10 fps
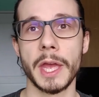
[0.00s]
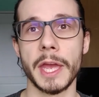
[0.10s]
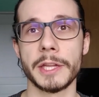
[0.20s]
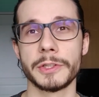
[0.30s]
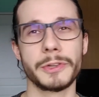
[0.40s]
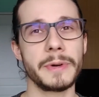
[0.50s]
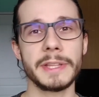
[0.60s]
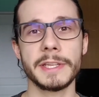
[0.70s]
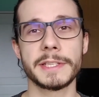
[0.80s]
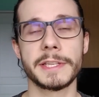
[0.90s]
And
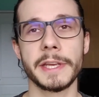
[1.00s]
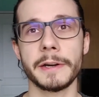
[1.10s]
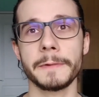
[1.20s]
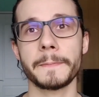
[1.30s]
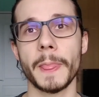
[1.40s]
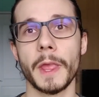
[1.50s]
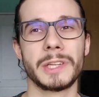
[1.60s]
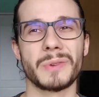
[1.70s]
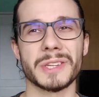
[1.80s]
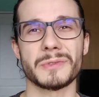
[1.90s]
during this year,
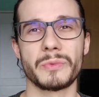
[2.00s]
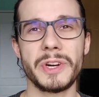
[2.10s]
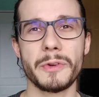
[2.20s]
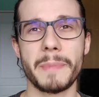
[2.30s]
it was really